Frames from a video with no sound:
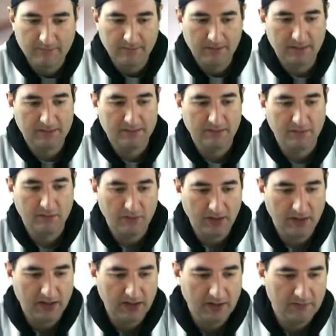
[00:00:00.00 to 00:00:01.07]
I don't
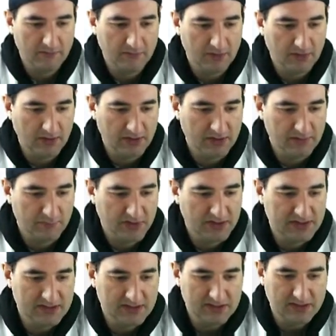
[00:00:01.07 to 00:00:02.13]
have a lot of
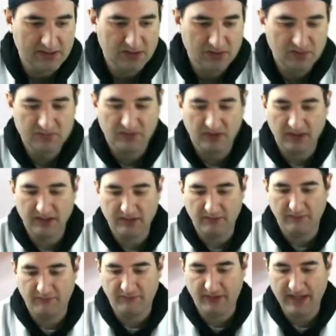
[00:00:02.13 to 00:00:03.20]
pieces to choose from. I got a
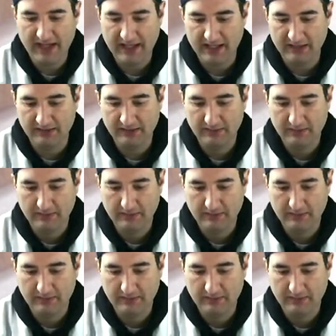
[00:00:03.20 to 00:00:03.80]
flag.